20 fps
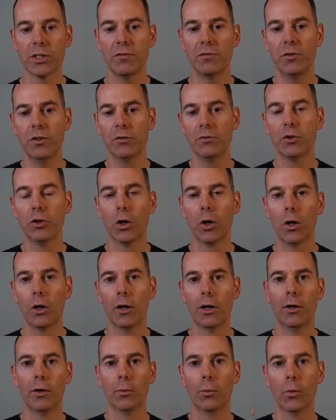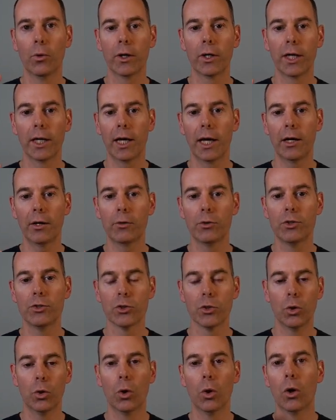If you've got working hours
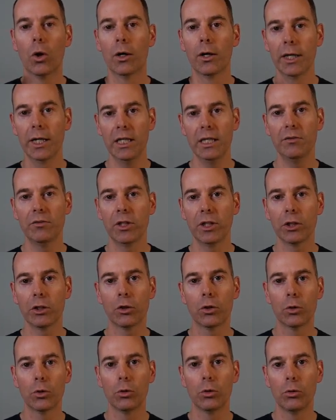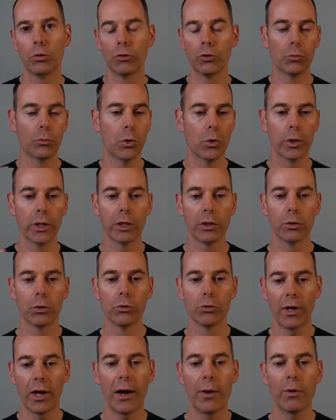or evening calls or morning
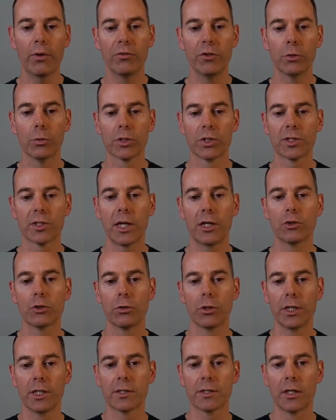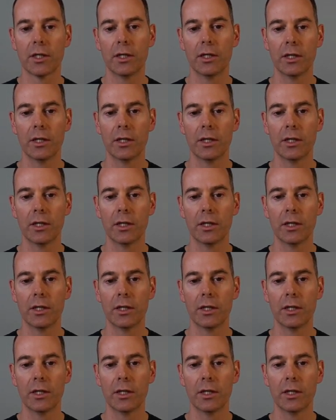calls or however you want to schedule this,